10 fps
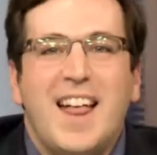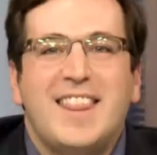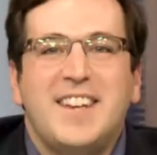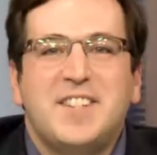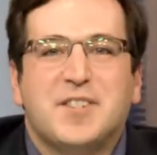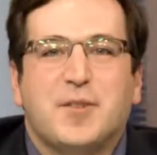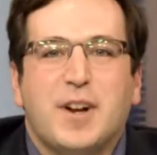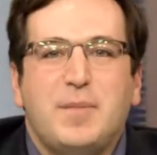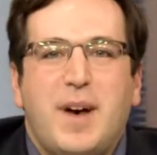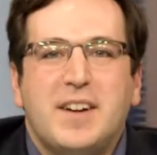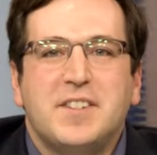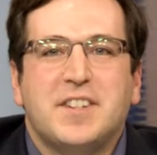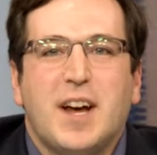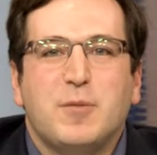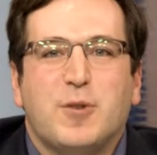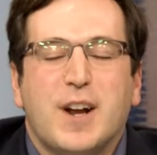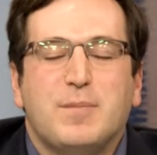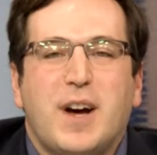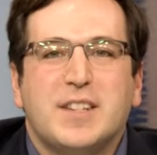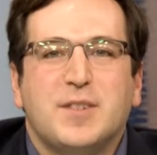This is Credit Matters, and I'm Gregg
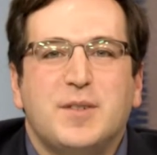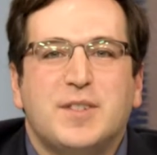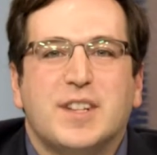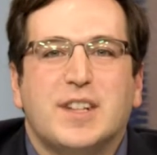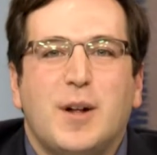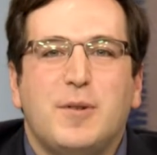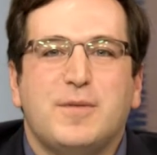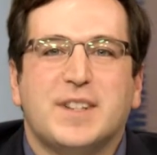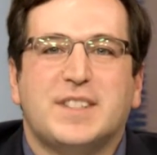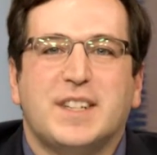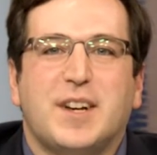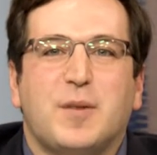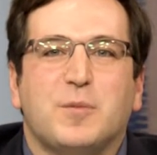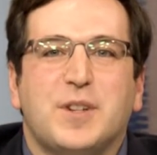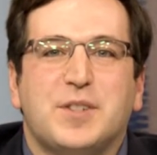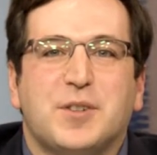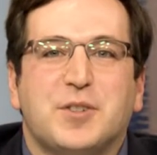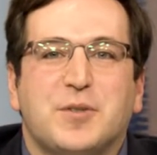Moskowitz, the Global Fixed Income Research